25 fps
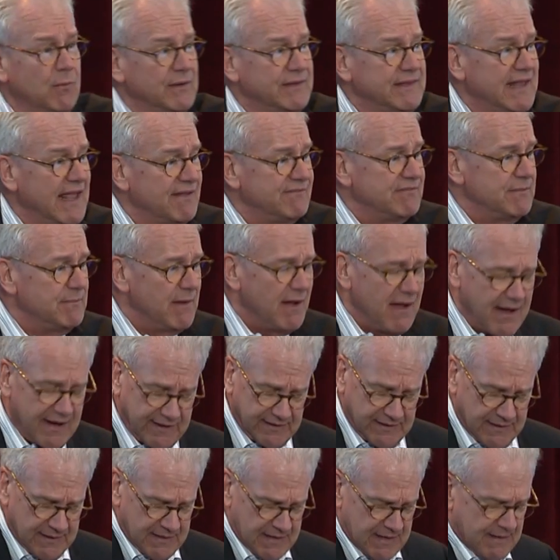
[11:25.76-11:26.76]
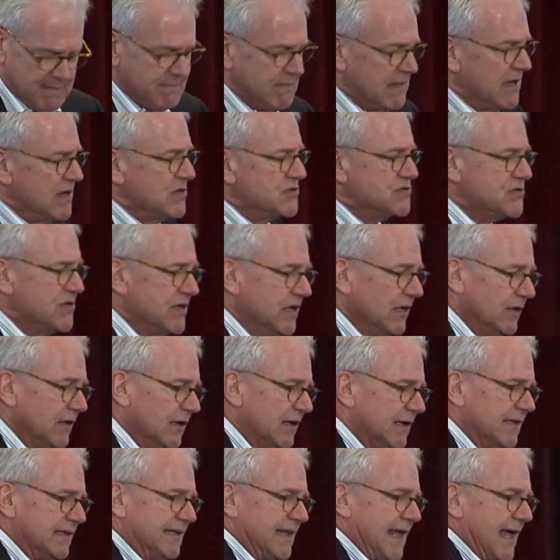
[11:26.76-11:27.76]
what they have in mind. So you
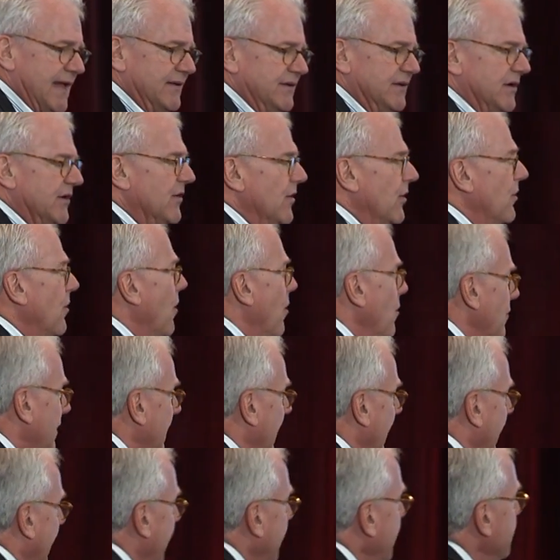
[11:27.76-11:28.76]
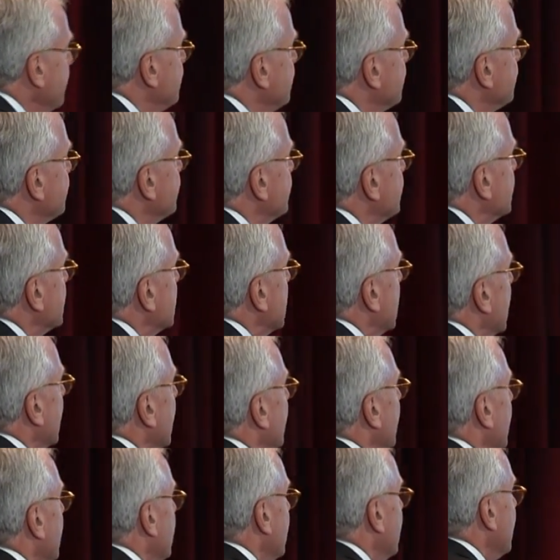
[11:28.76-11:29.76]
look at that and you go, okay,
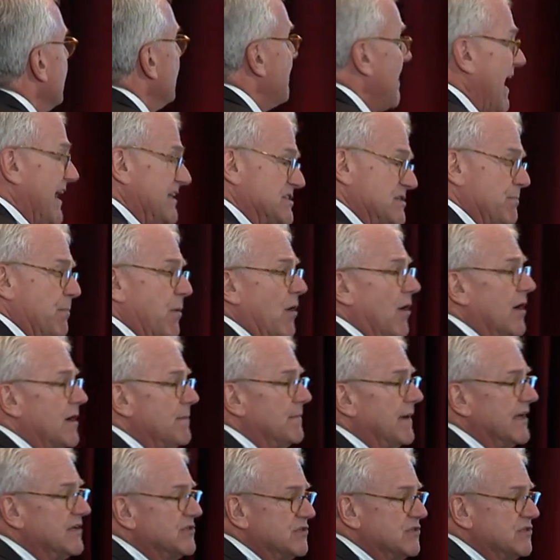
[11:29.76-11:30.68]
that's part of my